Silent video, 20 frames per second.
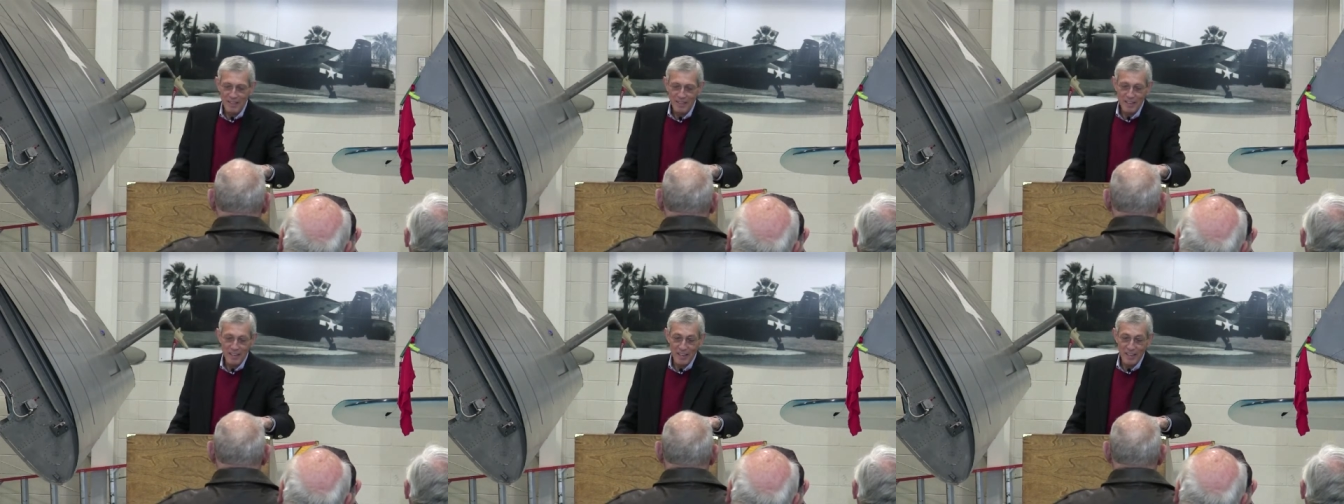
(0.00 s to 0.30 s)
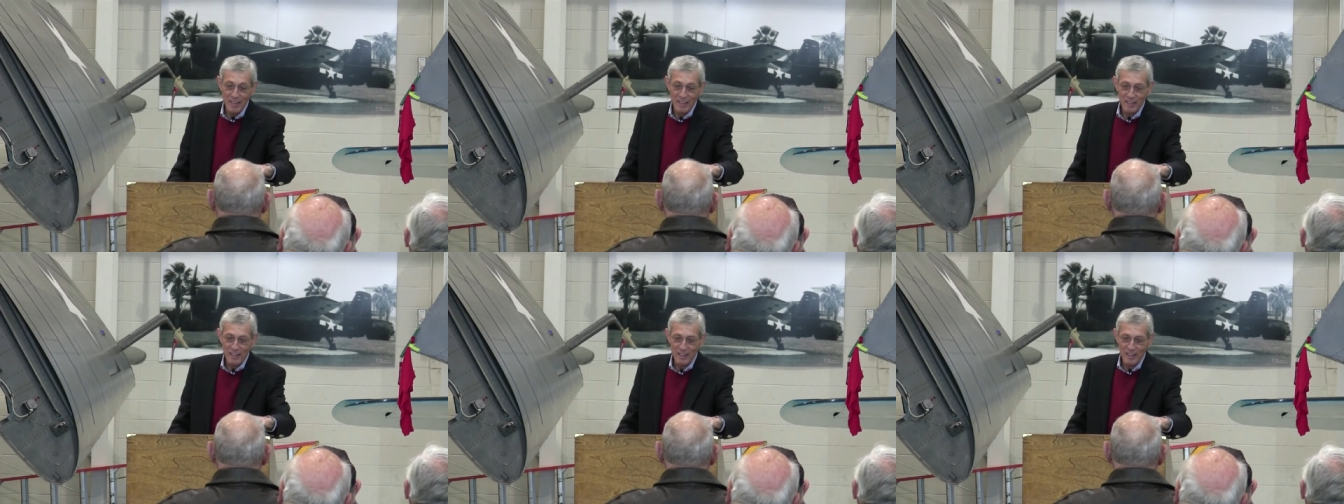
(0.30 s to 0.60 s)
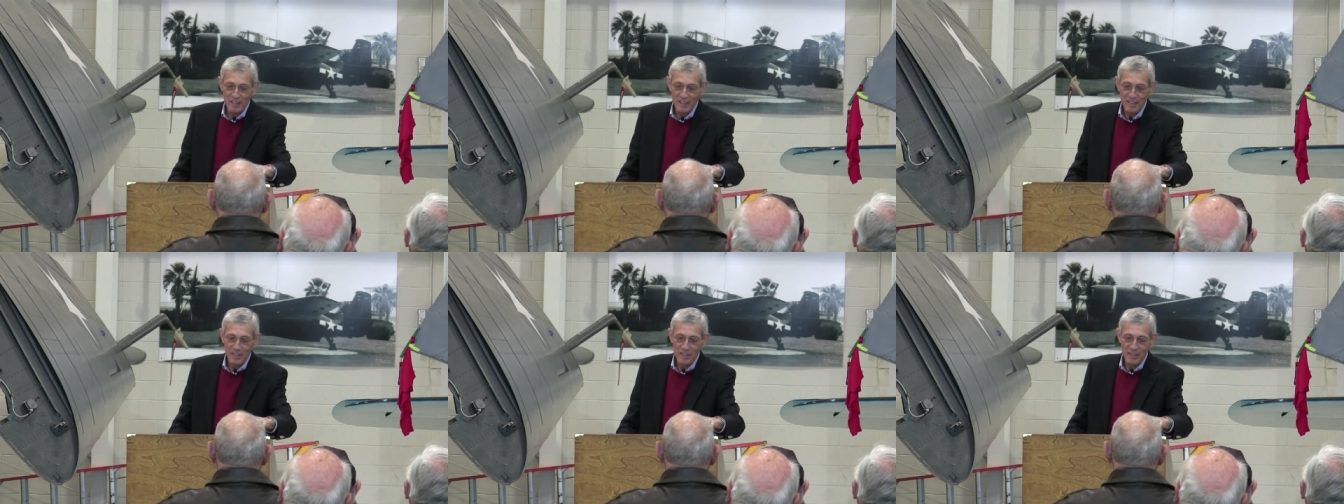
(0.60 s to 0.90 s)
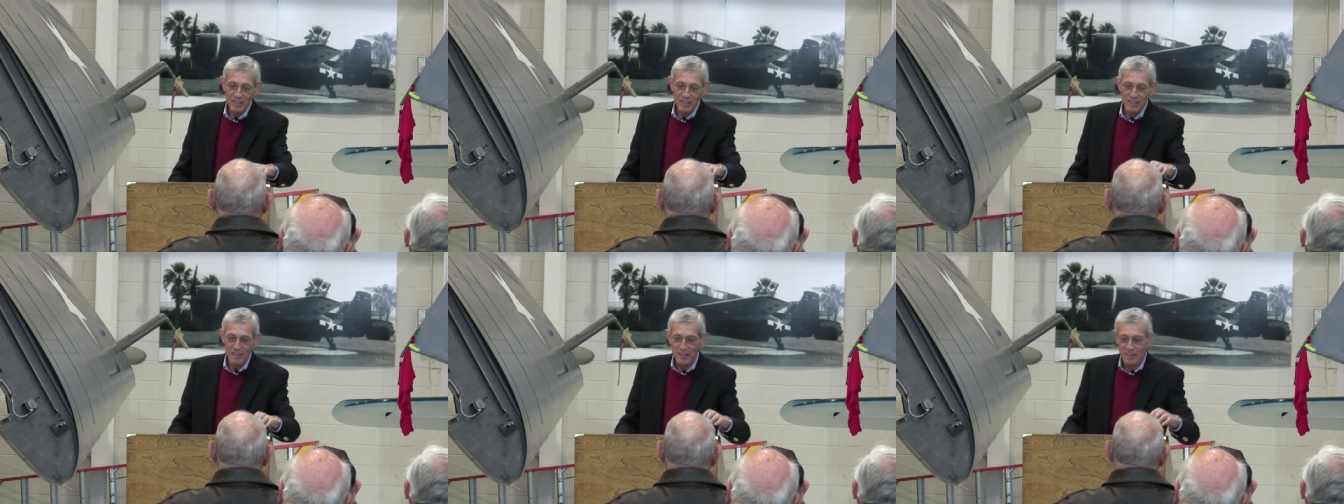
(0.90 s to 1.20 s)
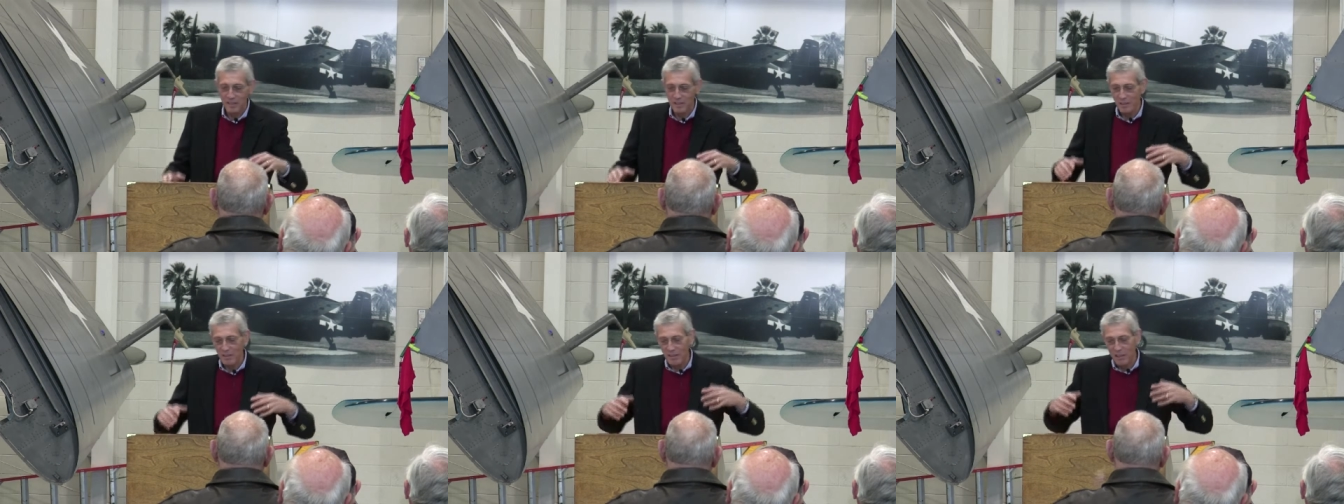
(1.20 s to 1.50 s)
I think
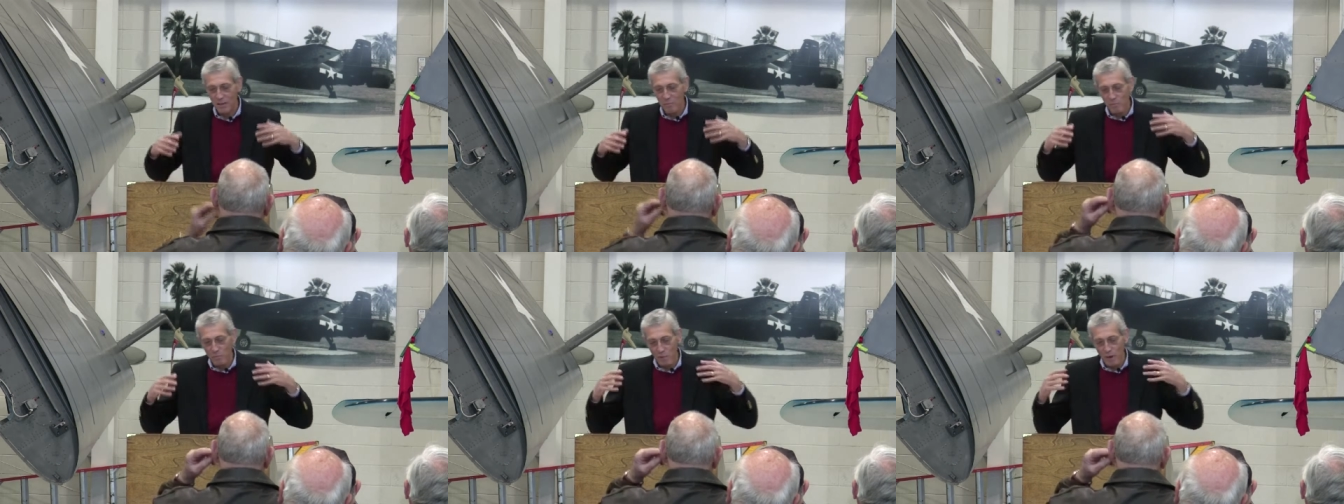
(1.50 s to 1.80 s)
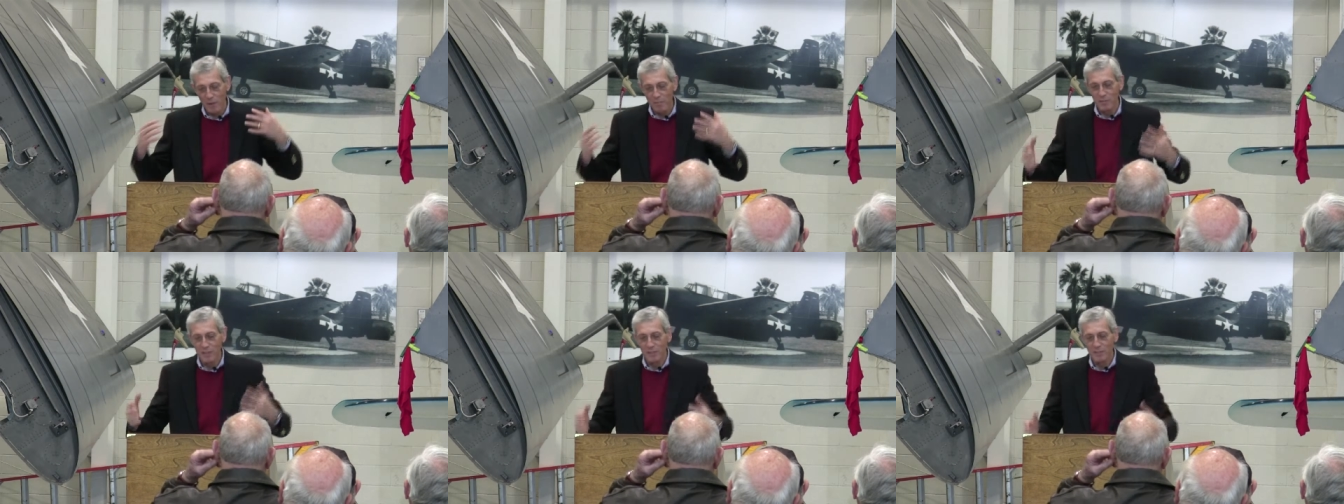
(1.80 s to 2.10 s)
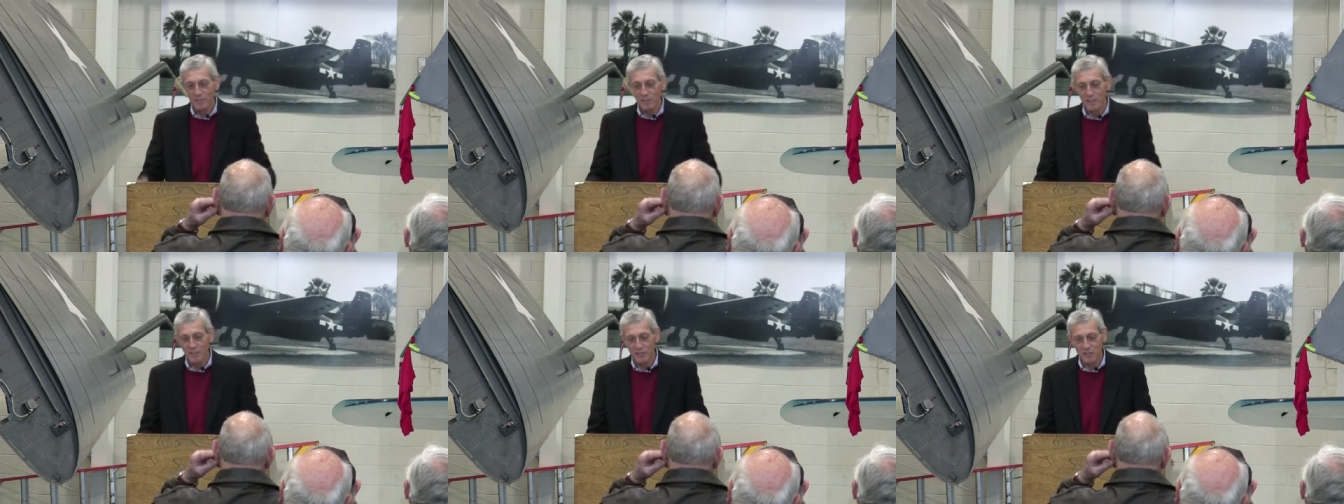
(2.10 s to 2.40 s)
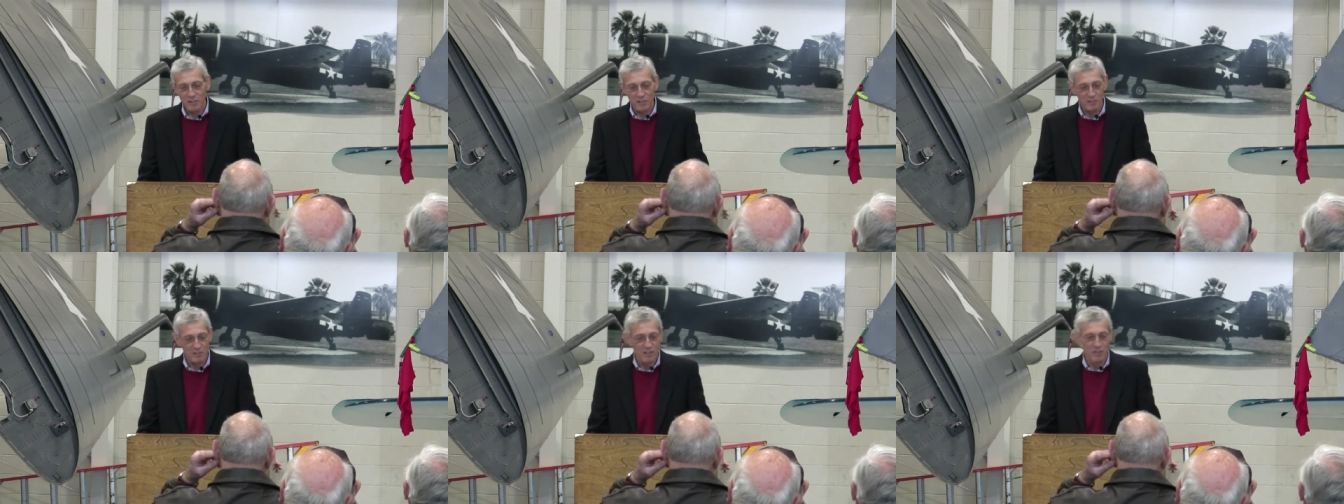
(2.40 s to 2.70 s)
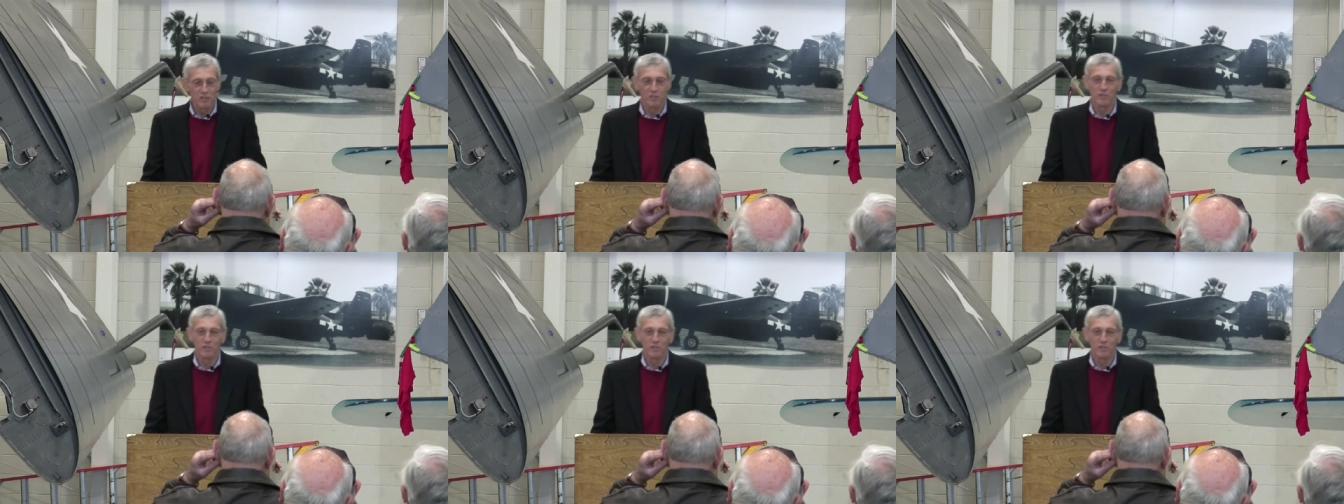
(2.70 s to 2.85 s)
brought me to this